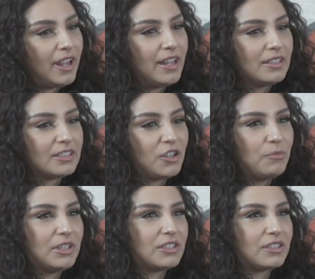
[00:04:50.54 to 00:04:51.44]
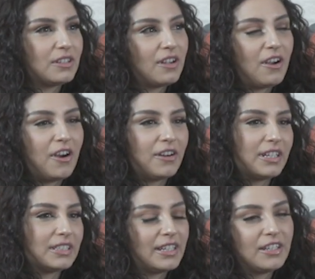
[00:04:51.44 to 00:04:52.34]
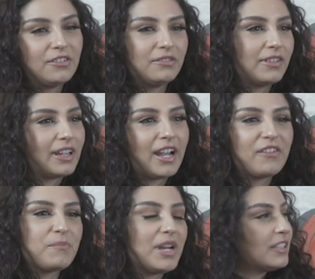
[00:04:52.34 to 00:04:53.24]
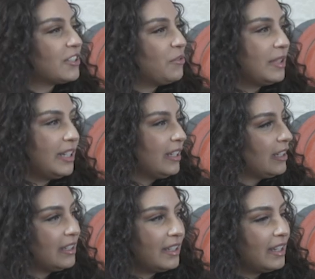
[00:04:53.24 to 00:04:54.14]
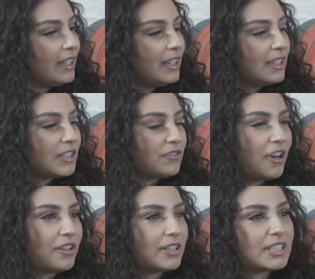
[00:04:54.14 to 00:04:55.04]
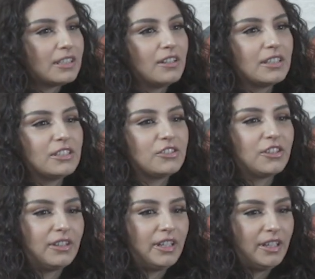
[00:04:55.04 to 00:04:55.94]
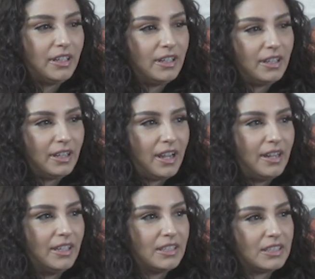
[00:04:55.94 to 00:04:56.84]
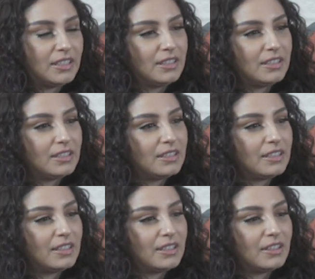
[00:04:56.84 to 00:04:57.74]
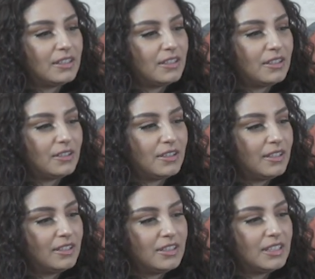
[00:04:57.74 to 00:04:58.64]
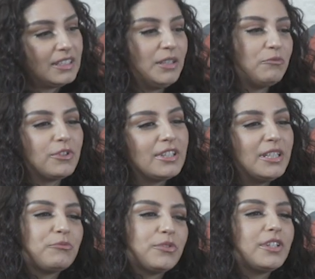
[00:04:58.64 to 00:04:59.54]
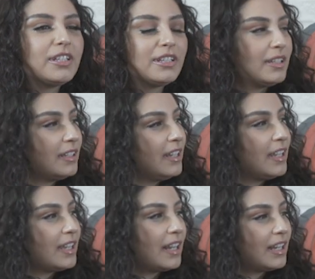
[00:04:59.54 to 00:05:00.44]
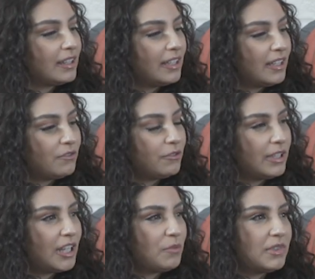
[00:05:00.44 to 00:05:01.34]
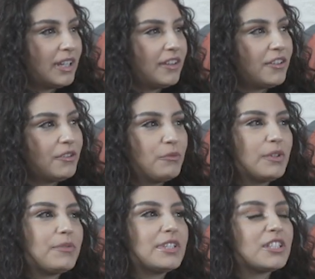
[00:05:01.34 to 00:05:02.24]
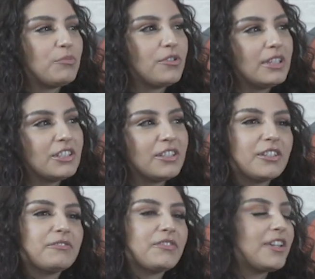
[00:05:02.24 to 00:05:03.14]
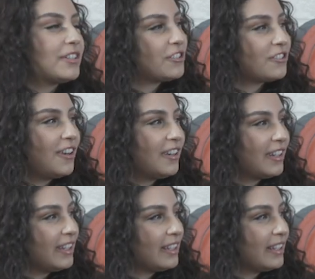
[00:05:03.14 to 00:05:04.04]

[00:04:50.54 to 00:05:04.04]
and so much artists. I know, like, I've met so many different artists along this journey, and it's just, it's just deep, we're deep rooted. And I think if we come together and when we support each other, we're very strong, and